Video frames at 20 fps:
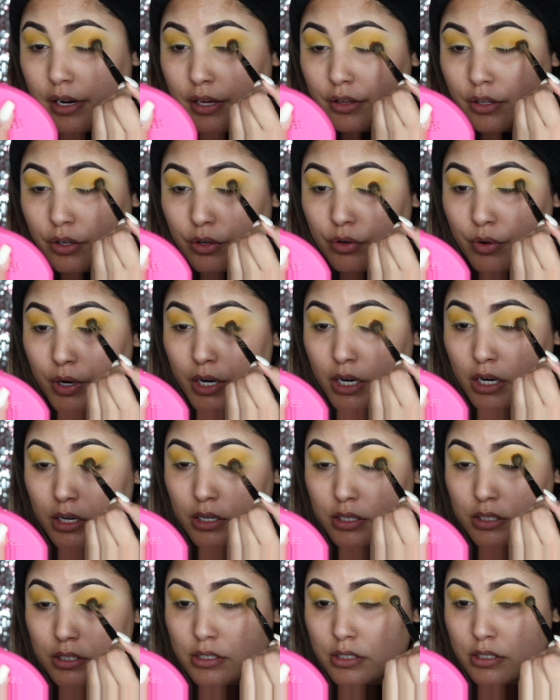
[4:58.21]
in the
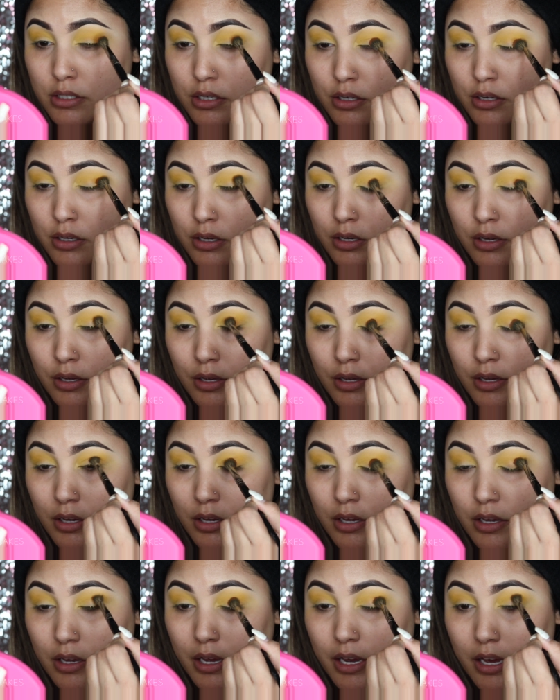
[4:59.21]
crease
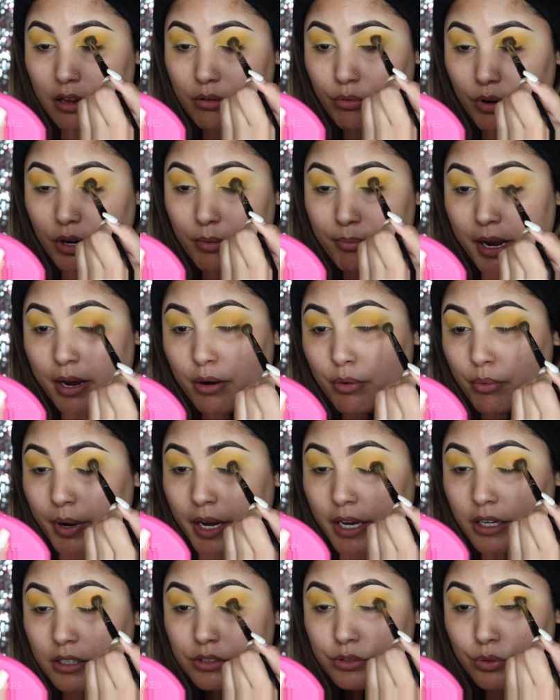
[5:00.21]
and work my
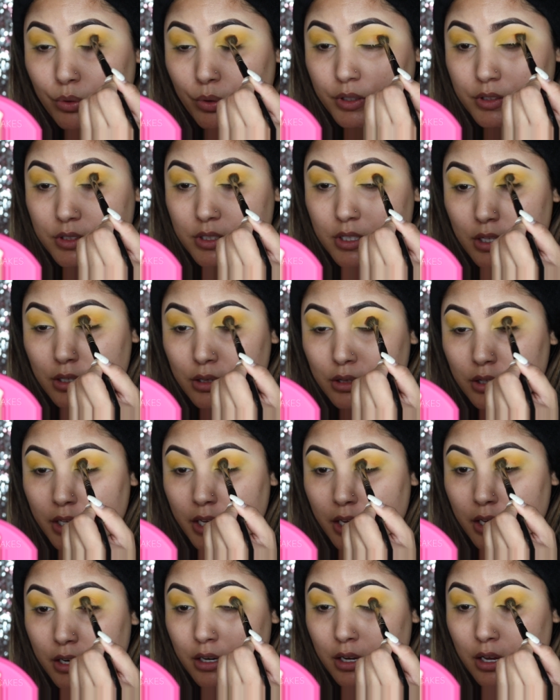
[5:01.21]
way towards the
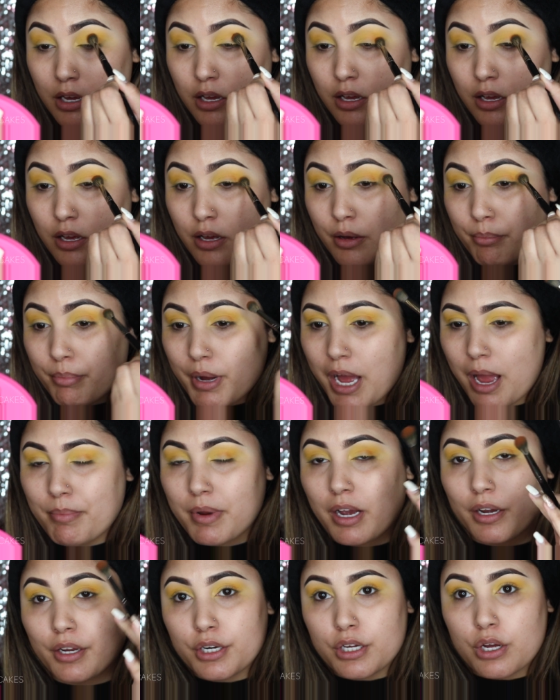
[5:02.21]
lid. But I'm
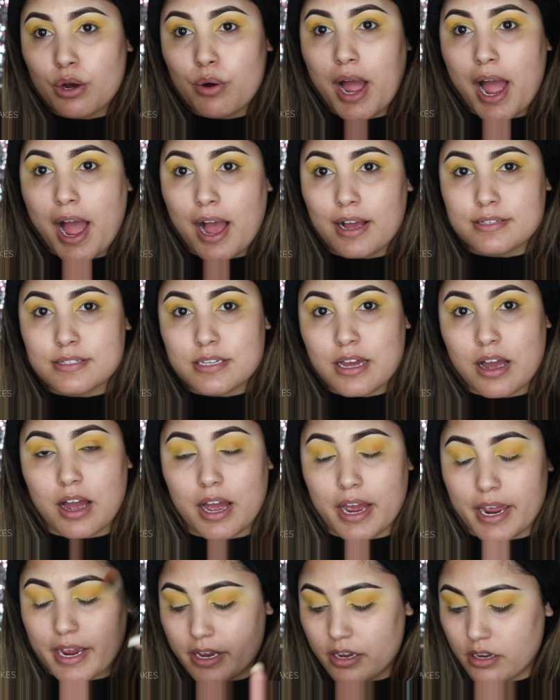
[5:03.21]
not going to go as
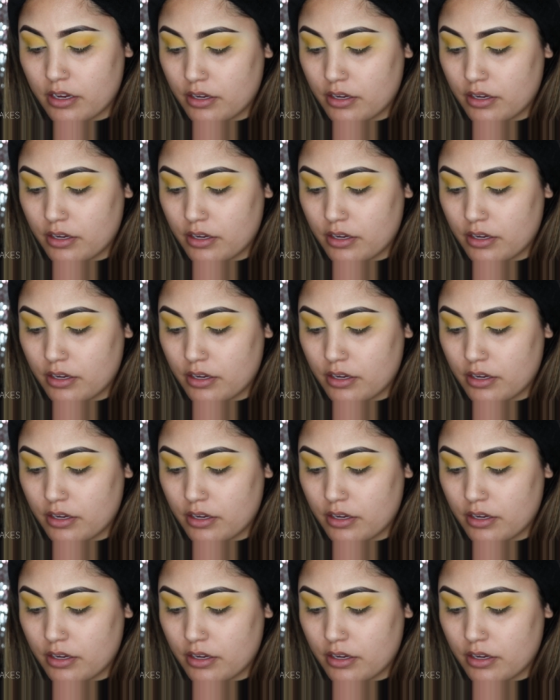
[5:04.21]
high